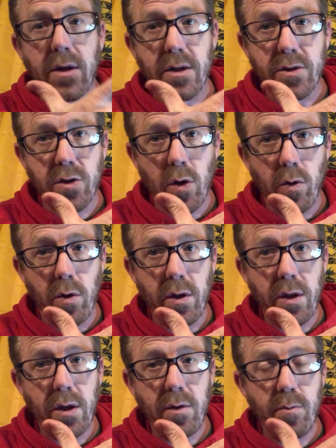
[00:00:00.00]
it's
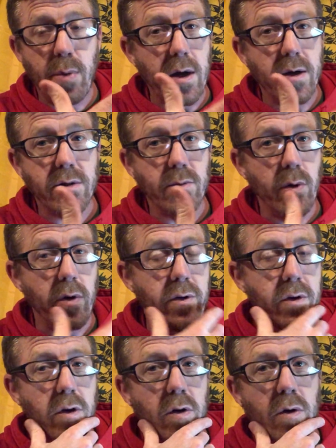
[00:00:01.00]
totally possible to
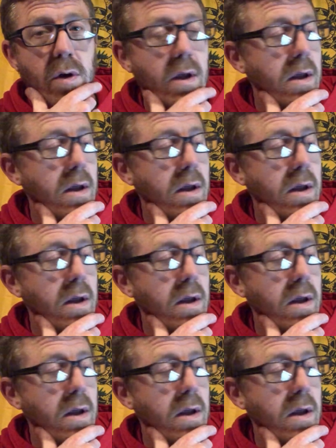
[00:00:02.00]
do,